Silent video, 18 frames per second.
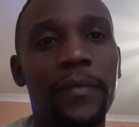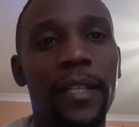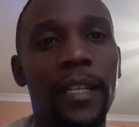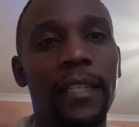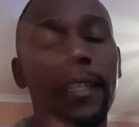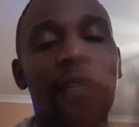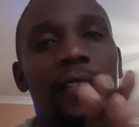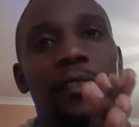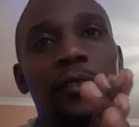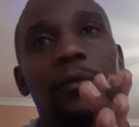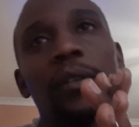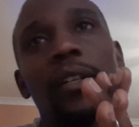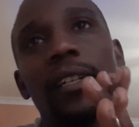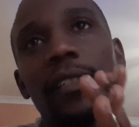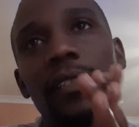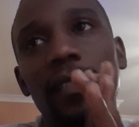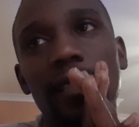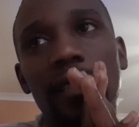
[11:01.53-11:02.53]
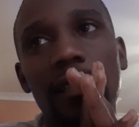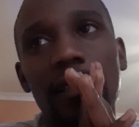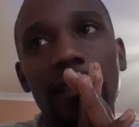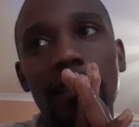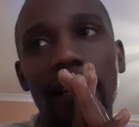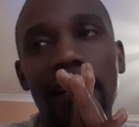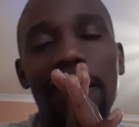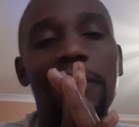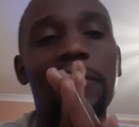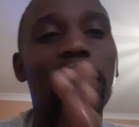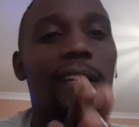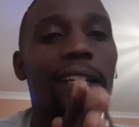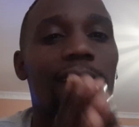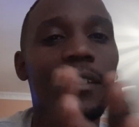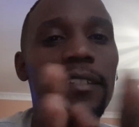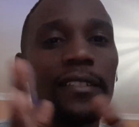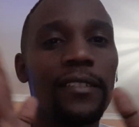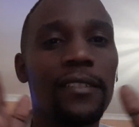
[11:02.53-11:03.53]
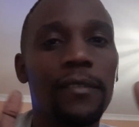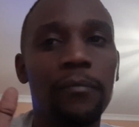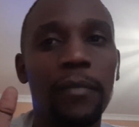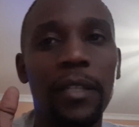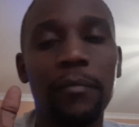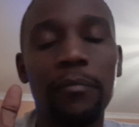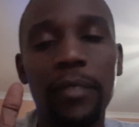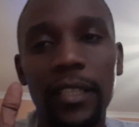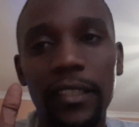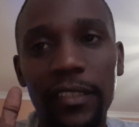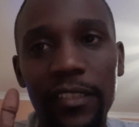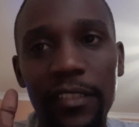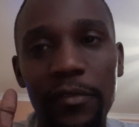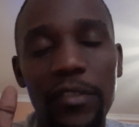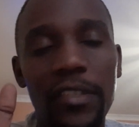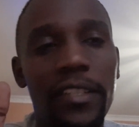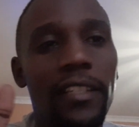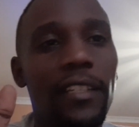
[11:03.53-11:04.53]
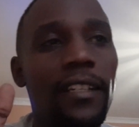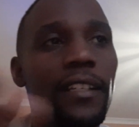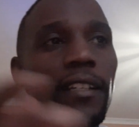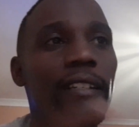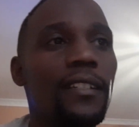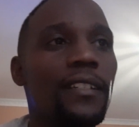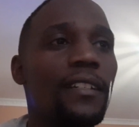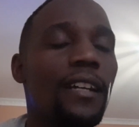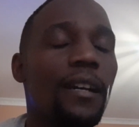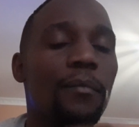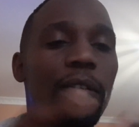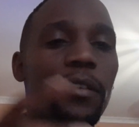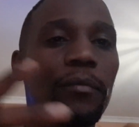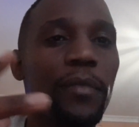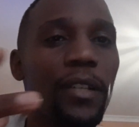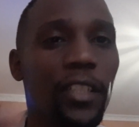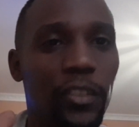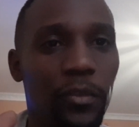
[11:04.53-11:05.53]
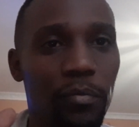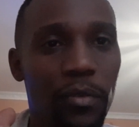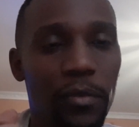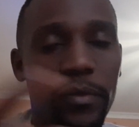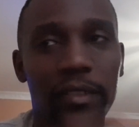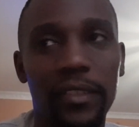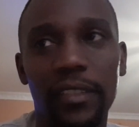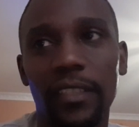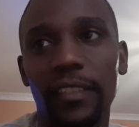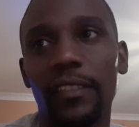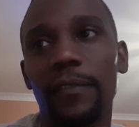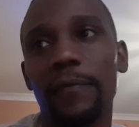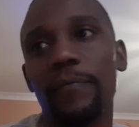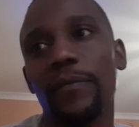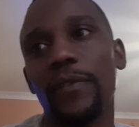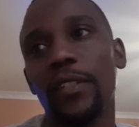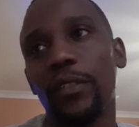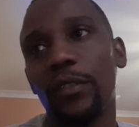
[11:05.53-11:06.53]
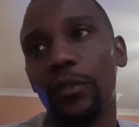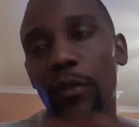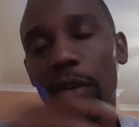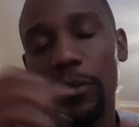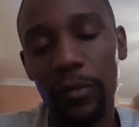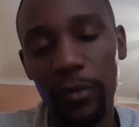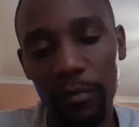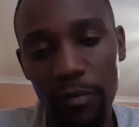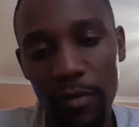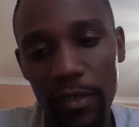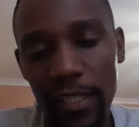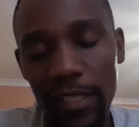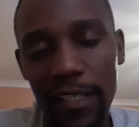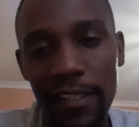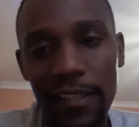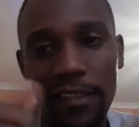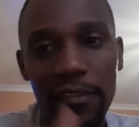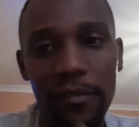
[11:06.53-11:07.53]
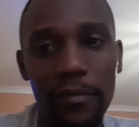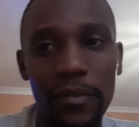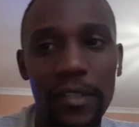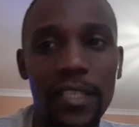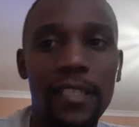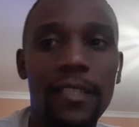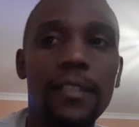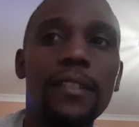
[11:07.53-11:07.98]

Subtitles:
And that is why I tried my best to share about my experiences. So I was born in 83.